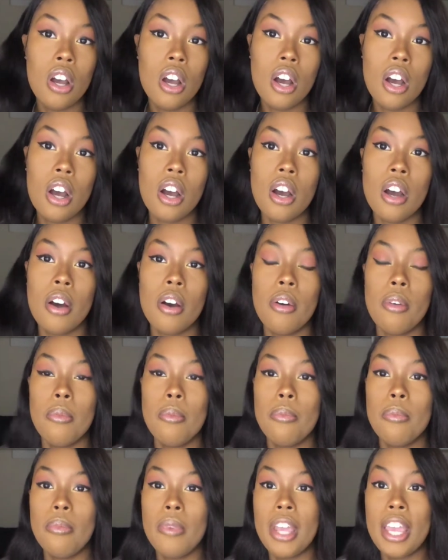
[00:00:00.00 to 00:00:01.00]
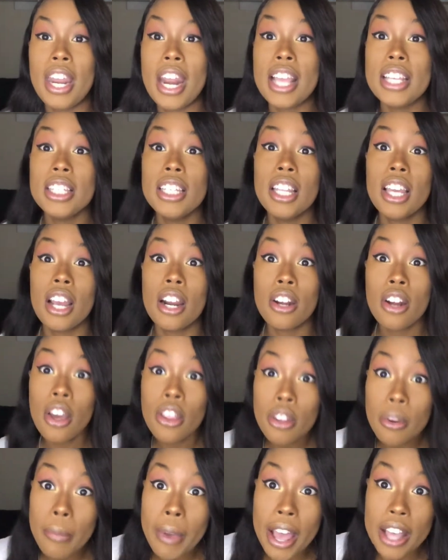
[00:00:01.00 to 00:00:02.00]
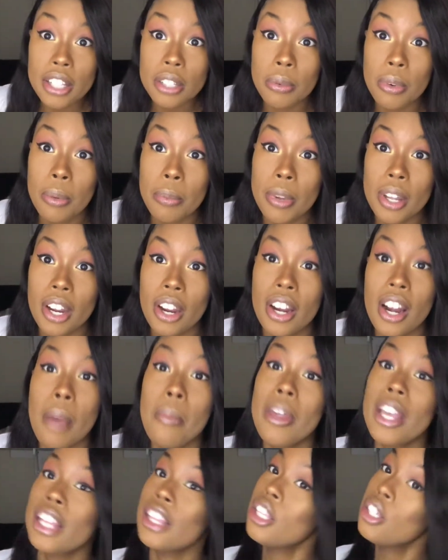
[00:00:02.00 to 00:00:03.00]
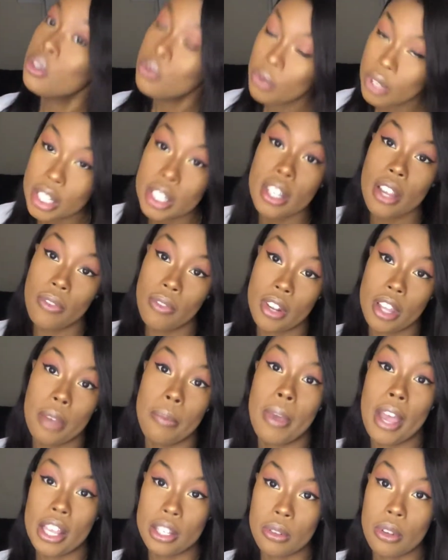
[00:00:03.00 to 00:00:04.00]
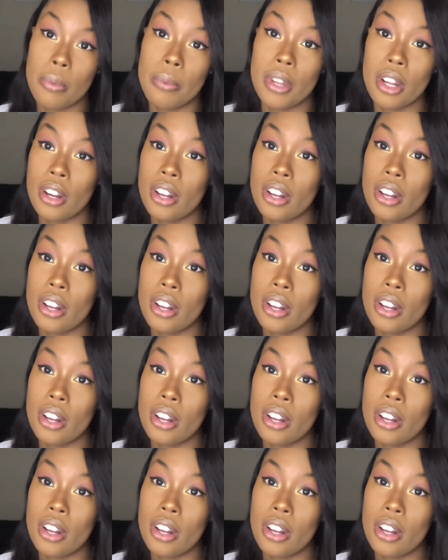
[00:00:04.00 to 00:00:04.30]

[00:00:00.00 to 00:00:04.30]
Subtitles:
Um, and I see like another basketball player, and I'm like, this one is definitely a basketball player.